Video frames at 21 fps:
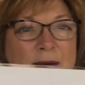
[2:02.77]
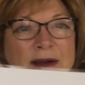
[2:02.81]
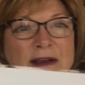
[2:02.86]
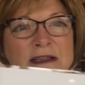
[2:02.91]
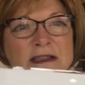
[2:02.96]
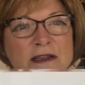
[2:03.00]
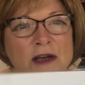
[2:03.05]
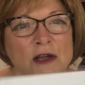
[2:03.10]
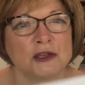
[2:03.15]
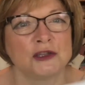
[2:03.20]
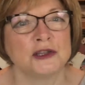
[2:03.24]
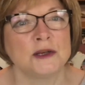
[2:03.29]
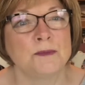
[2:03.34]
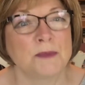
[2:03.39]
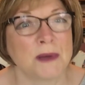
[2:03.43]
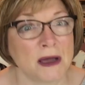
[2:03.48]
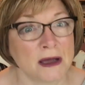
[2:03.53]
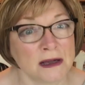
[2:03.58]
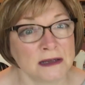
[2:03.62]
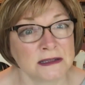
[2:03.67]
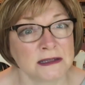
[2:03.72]
start to do
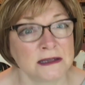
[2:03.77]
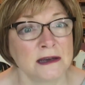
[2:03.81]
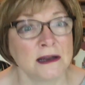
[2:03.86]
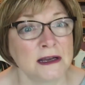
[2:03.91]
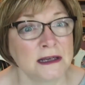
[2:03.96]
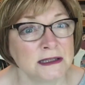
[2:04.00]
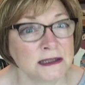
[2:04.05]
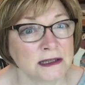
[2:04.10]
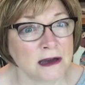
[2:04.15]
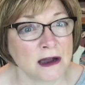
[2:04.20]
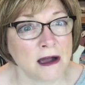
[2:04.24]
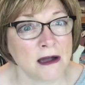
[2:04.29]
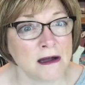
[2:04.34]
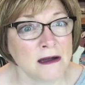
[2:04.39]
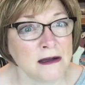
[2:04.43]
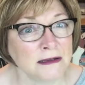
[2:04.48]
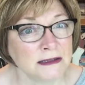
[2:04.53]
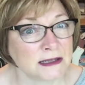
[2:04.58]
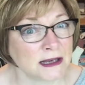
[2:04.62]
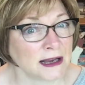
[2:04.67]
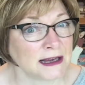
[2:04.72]
personalised
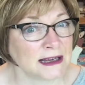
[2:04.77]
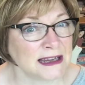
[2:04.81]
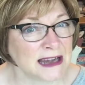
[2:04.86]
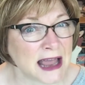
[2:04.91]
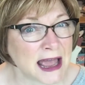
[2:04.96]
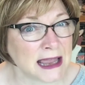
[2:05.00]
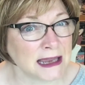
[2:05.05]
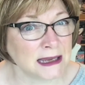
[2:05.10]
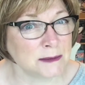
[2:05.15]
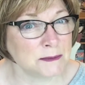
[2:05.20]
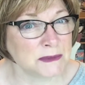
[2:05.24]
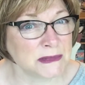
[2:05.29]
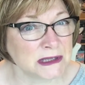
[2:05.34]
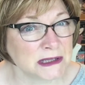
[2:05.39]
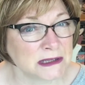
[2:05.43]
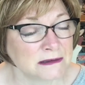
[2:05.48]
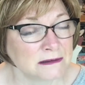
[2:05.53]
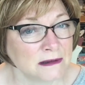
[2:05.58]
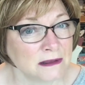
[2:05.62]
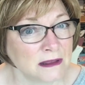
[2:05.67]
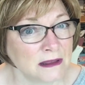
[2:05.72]
cards, like
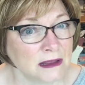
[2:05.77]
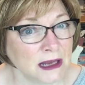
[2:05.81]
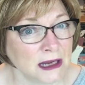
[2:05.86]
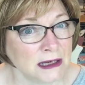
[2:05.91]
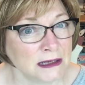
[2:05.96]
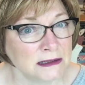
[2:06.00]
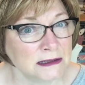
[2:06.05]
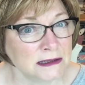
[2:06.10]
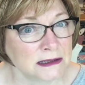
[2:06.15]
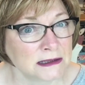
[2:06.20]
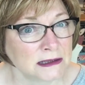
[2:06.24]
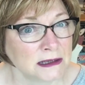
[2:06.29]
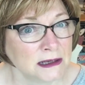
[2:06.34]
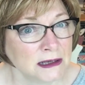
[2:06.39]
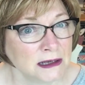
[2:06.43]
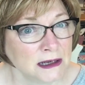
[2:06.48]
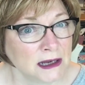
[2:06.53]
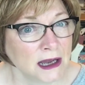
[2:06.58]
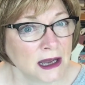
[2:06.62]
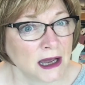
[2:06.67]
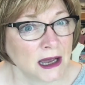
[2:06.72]
names and things.
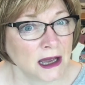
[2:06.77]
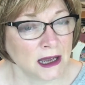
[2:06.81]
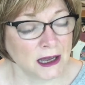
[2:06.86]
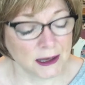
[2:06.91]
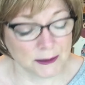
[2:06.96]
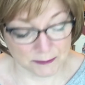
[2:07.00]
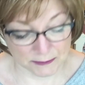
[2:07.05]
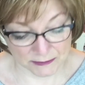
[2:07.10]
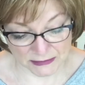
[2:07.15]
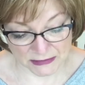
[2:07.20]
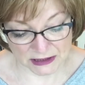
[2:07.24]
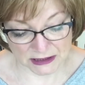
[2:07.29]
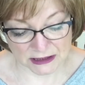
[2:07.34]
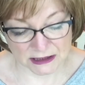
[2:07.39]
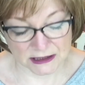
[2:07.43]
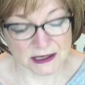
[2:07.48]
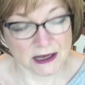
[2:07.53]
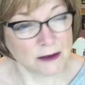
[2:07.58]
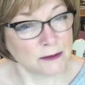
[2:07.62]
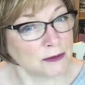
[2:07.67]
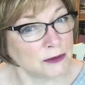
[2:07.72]

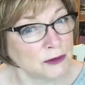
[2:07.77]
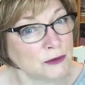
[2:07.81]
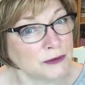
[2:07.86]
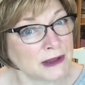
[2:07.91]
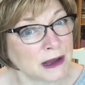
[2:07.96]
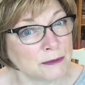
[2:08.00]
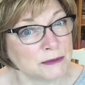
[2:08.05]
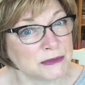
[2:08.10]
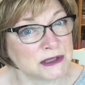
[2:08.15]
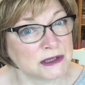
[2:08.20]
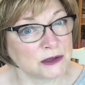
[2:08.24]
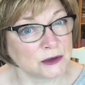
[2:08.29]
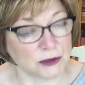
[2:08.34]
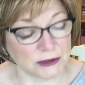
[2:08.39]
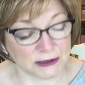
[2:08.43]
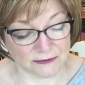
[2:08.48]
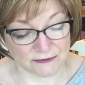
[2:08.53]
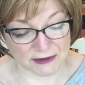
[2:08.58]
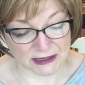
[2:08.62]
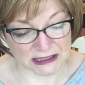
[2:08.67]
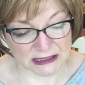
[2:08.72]
So I thought that was a good
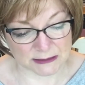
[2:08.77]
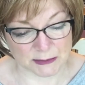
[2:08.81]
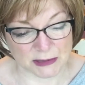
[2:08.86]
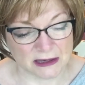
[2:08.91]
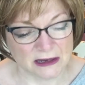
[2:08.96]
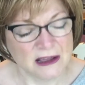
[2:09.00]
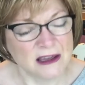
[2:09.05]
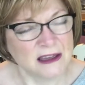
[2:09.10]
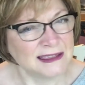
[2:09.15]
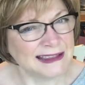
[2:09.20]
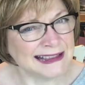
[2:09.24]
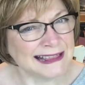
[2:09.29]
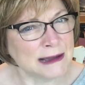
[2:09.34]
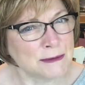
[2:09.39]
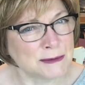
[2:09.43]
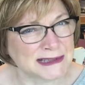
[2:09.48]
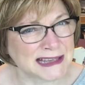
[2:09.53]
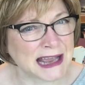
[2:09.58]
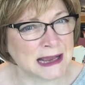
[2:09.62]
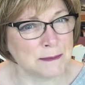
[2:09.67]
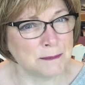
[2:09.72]
investment. I think that
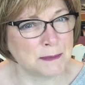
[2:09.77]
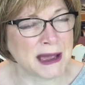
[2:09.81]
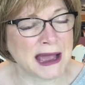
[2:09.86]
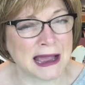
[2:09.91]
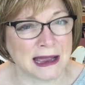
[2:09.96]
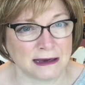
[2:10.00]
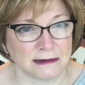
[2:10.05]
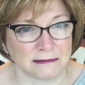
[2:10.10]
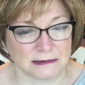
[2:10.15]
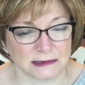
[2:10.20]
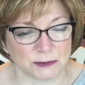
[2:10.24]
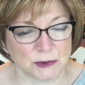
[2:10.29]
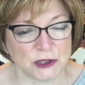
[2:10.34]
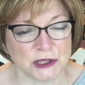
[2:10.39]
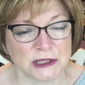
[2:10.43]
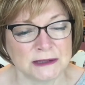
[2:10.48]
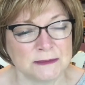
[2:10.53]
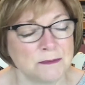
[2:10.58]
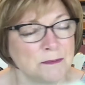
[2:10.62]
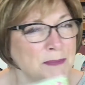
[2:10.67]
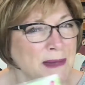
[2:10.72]
was £8, which
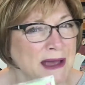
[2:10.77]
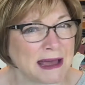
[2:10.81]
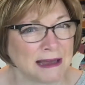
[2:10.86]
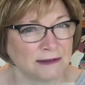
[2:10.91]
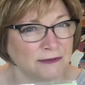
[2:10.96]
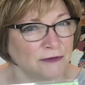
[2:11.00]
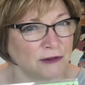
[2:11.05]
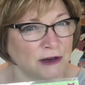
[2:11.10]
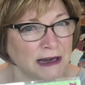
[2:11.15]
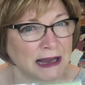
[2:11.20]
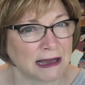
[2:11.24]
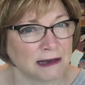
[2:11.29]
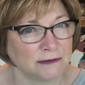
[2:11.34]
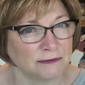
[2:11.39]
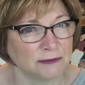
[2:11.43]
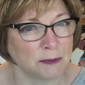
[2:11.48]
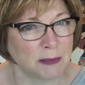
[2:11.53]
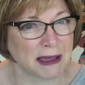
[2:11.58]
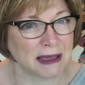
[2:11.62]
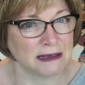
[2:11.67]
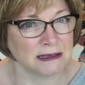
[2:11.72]
isn't bad for an
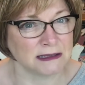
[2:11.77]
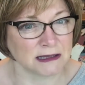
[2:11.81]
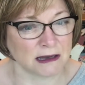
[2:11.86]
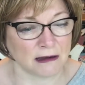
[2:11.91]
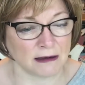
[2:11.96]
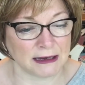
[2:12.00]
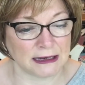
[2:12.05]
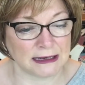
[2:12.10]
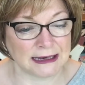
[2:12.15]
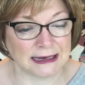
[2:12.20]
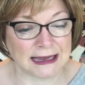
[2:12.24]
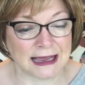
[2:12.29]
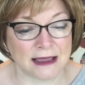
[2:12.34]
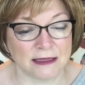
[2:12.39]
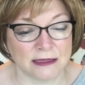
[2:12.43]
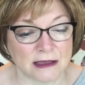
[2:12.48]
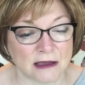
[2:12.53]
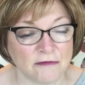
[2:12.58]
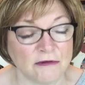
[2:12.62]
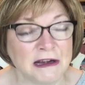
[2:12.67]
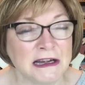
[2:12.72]
alphabet die. And again,
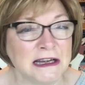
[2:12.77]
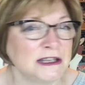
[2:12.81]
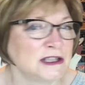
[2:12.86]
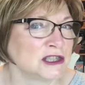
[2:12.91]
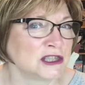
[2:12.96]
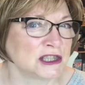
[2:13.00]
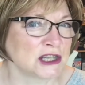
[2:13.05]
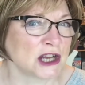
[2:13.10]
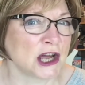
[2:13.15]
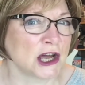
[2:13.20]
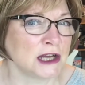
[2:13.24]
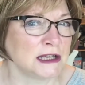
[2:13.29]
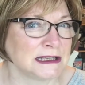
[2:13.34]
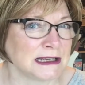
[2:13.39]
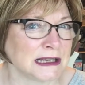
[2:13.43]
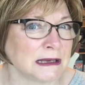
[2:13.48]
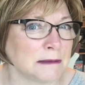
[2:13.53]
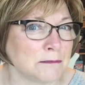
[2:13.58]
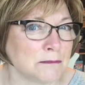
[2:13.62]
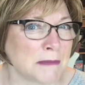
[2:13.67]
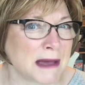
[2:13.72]
they're really
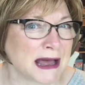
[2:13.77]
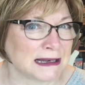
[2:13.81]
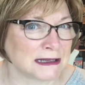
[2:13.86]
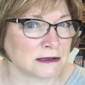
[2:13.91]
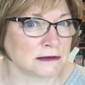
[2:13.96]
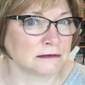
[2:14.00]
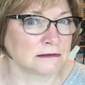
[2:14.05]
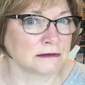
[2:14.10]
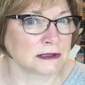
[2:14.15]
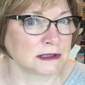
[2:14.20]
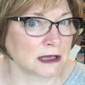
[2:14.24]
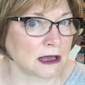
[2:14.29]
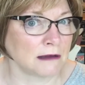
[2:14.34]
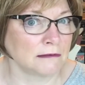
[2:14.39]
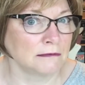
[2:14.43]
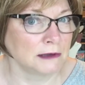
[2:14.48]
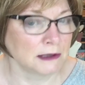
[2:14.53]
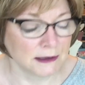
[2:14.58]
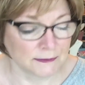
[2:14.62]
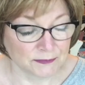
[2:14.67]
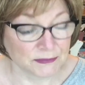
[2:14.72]
sturdy metal. So
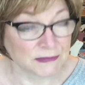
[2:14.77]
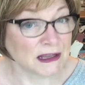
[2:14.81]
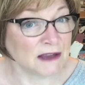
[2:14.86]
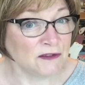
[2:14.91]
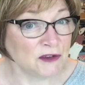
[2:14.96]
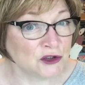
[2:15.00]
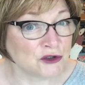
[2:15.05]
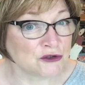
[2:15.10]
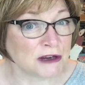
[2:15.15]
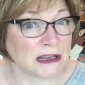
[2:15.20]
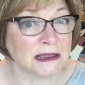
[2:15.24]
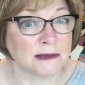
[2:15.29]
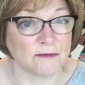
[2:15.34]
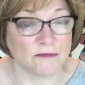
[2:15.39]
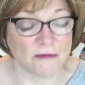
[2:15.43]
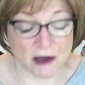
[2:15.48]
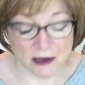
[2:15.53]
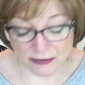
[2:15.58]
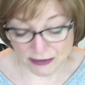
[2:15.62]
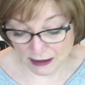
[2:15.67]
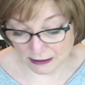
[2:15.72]
if you treat them
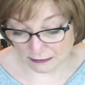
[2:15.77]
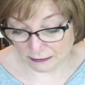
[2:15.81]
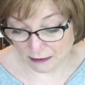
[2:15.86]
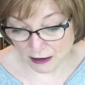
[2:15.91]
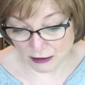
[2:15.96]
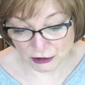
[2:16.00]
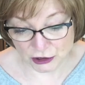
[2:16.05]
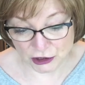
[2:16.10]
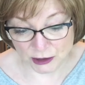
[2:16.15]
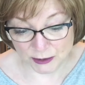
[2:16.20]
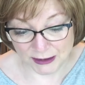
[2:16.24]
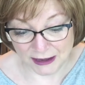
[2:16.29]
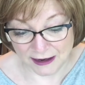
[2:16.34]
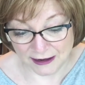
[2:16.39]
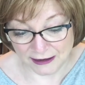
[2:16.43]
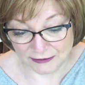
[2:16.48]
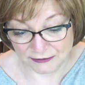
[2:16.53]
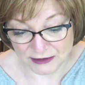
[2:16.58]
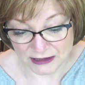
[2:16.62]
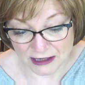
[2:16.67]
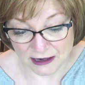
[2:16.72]
right, they'll last you a
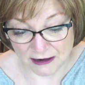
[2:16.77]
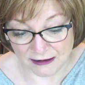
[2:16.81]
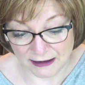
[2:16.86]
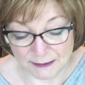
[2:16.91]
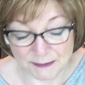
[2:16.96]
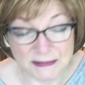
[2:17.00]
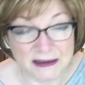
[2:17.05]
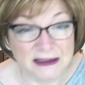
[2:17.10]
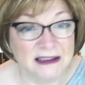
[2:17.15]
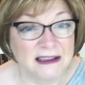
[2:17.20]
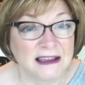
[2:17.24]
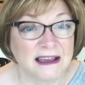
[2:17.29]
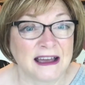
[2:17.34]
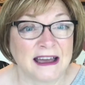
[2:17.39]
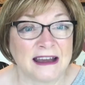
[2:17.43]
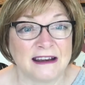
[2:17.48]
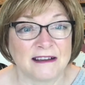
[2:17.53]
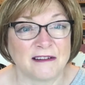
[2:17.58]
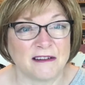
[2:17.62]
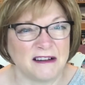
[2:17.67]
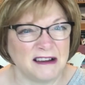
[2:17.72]
lifetime. And
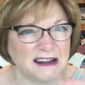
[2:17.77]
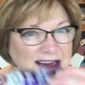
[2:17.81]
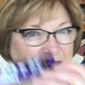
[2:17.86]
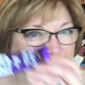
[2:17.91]
they've got a little